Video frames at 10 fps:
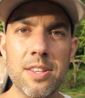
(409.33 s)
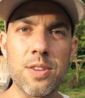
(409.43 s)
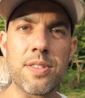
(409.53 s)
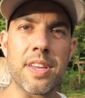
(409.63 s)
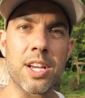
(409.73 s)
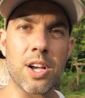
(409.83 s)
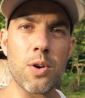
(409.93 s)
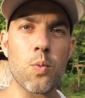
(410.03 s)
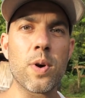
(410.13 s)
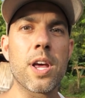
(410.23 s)
You'd think
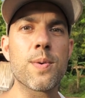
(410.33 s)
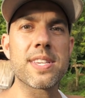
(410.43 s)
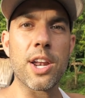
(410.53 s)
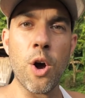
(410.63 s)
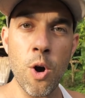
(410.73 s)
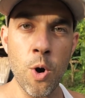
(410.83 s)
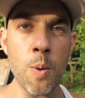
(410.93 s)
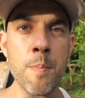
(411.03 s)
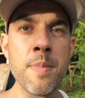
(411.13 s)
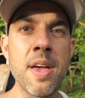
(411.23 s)
when I was at
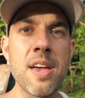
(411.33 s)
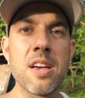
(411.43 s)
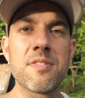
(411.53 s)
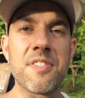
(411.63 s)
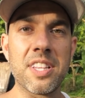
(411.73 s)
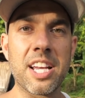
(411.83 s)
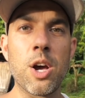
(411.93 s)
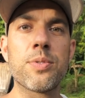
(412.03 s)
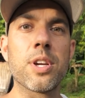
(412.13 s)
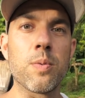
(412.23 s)
home, filling out the